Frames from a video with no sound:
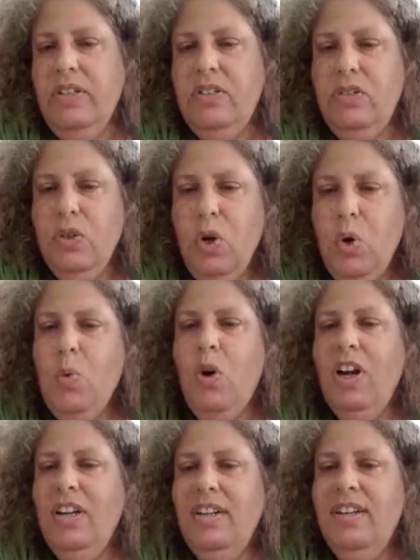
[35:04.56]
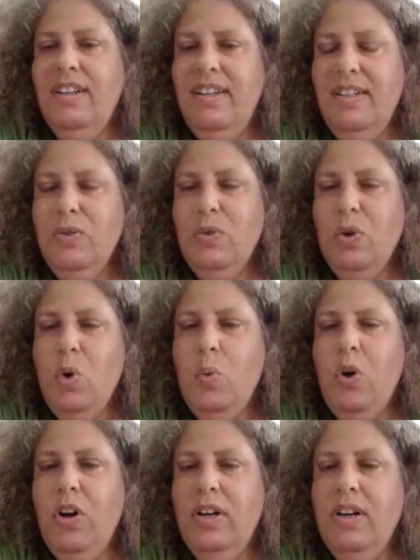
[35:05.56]
there is no one in row
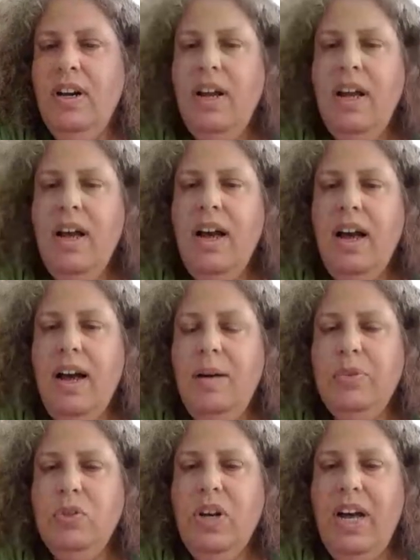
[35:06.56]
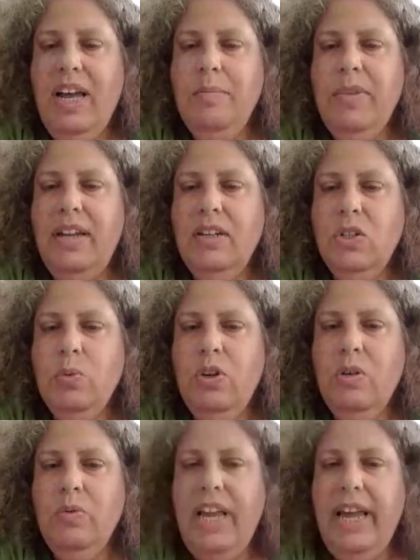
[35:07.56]
one up to I minus
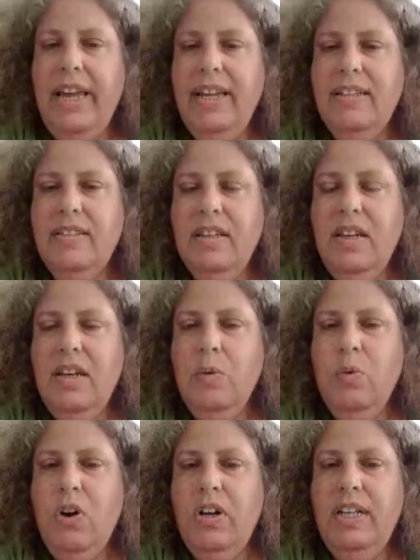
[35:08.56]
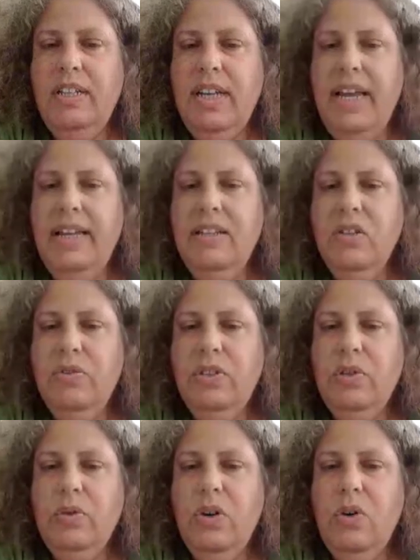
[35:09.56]
one, we add uh, one at the end of
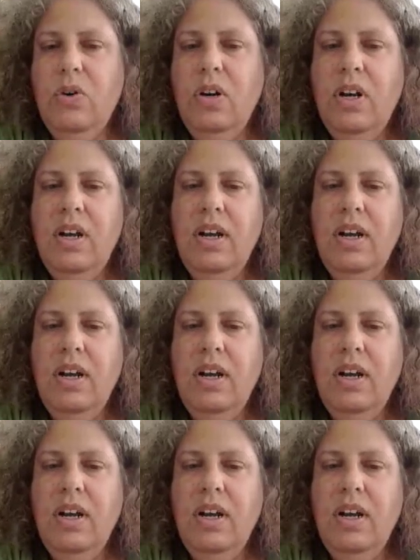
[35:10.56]
the row.